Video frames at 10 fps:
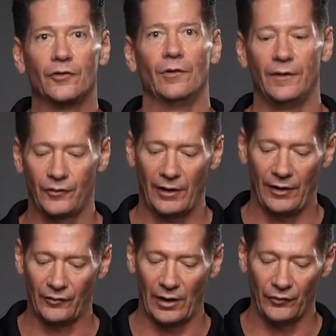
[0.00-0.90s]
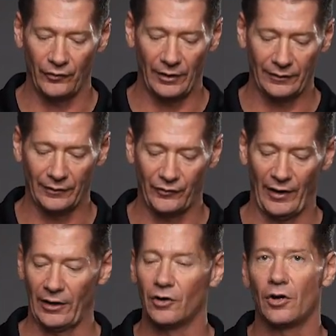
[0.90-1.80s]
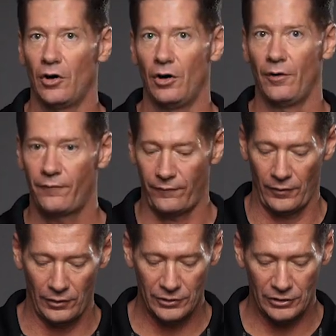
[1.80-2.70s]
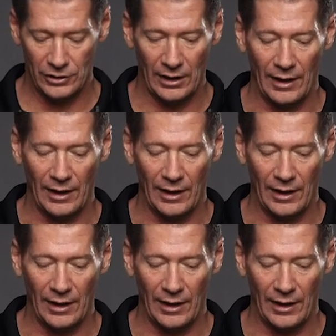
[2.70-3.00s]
So in this case, I'll select the second card first,